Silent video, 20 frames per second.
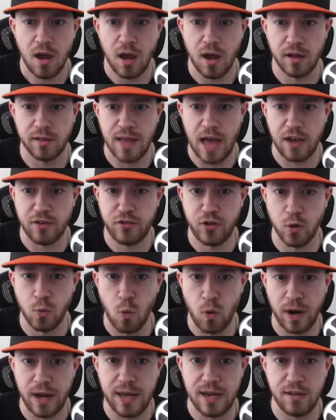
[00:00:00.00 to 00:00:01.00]
Last year,
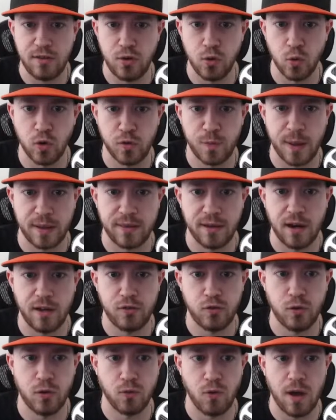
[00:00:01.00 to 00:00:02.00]
182 expected
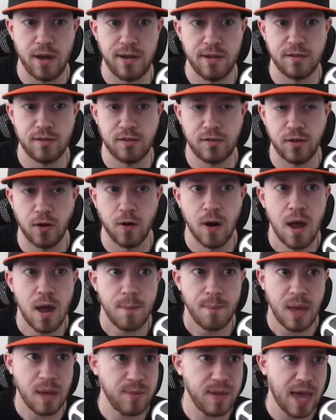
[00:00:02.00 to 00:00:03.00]
ISO to righties. So
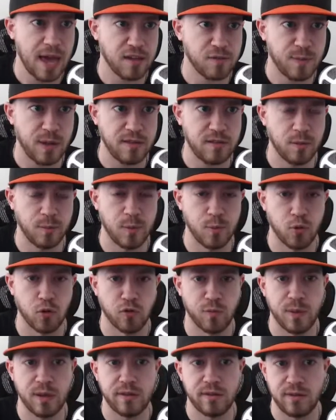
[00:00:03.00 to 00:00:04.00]
maybe has made some
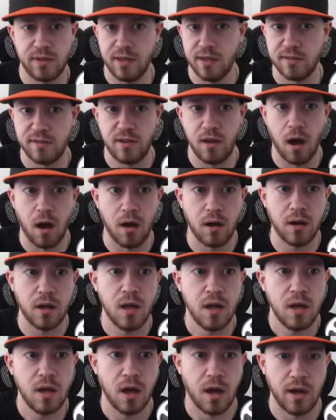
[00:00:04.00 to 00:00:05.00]
improvements. He is young.
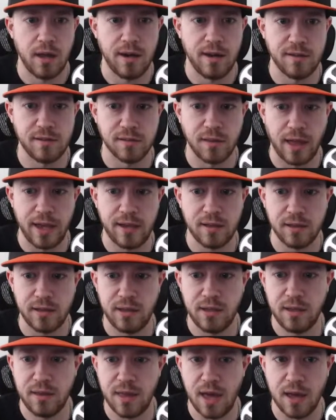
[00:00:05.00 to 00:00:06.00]
It is
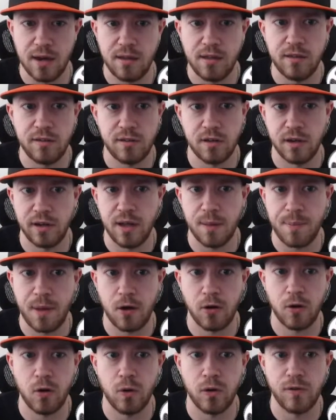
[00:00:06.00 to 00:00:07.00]
likely that he's going to get
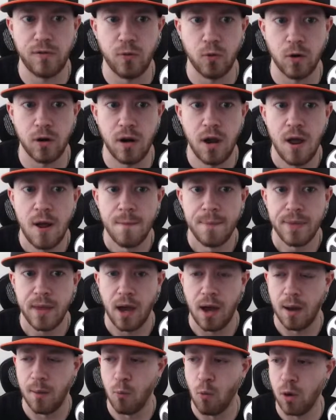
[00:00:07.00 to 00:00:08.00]
better going forward.
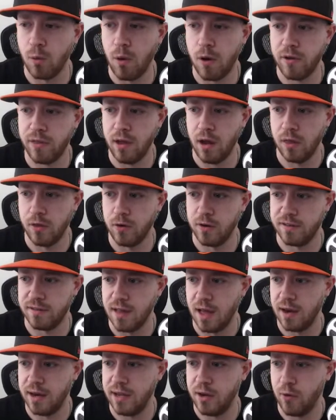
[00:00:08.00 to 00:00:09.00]
One way or the other, it's
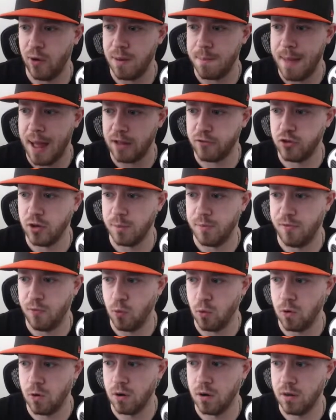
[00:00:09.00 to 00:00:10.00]
not a great matchup
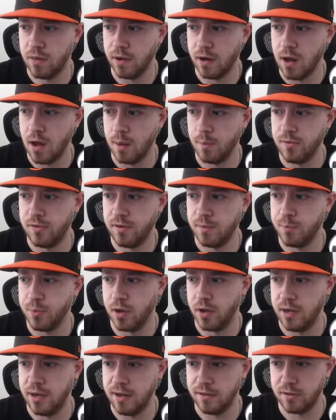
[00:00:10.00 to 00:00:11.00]
for the Cubs,
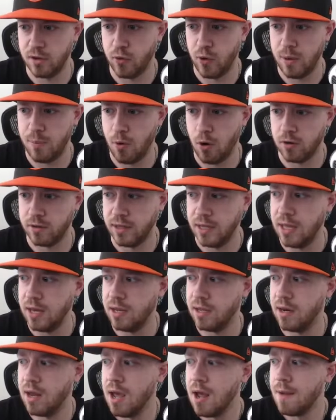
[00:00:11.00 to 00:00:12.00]
but it is a great park to hit
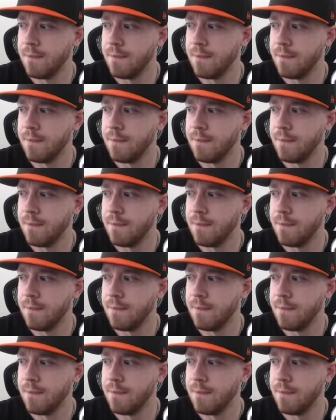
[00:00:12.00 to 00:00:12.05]
in.